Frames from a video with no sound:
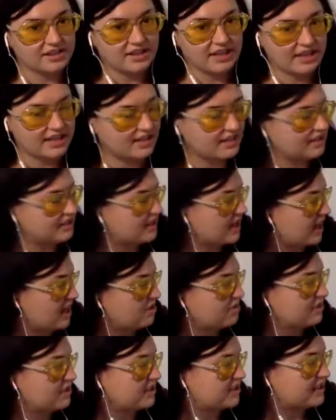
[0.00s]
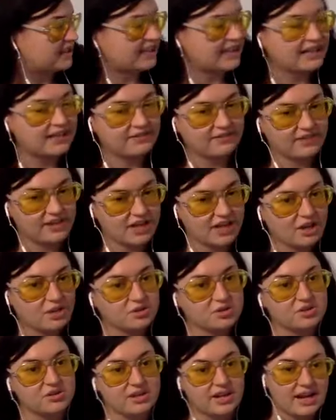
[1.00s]
is I use a seed video
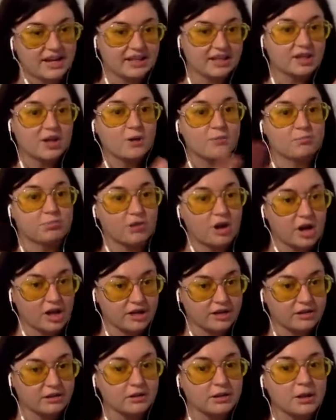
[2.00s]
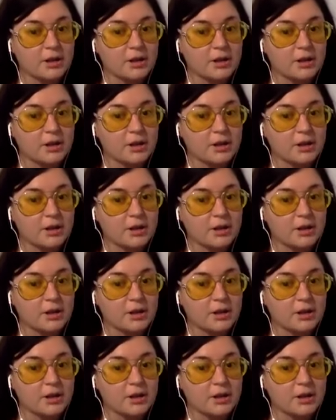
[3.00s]
so that I could go broad.